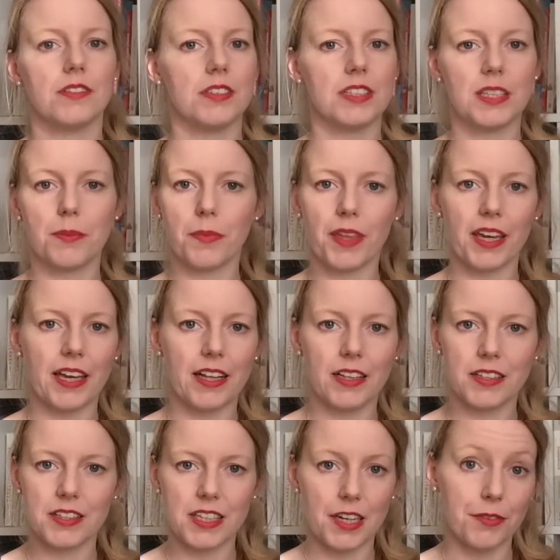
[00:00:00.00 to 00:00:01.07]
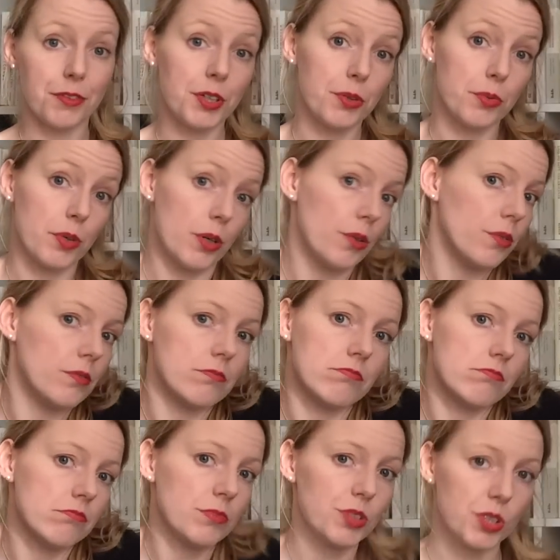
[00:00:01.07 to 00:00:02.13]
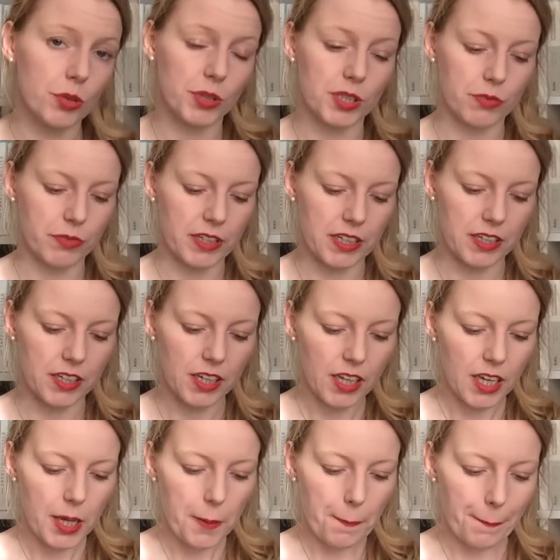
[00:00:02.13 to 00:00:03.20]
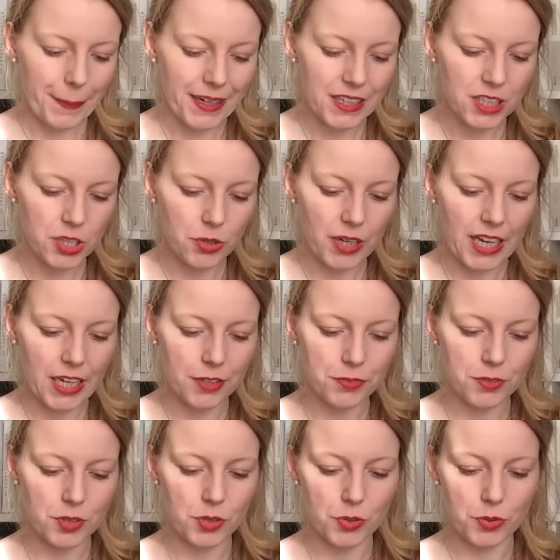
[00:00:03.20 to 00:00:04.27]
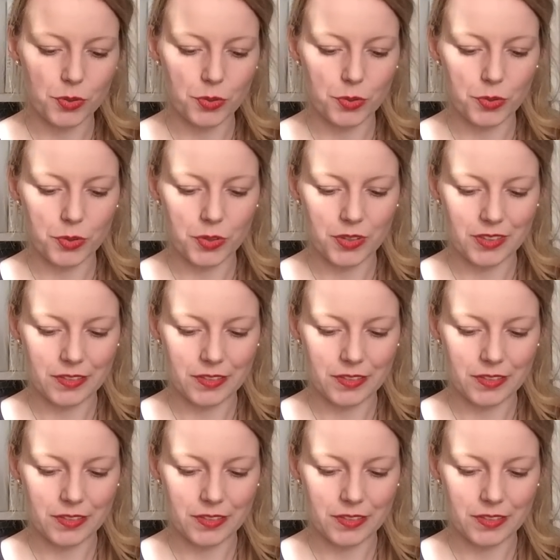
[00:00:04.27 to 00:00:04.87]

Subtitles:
something else every row, so it's fun. But you have to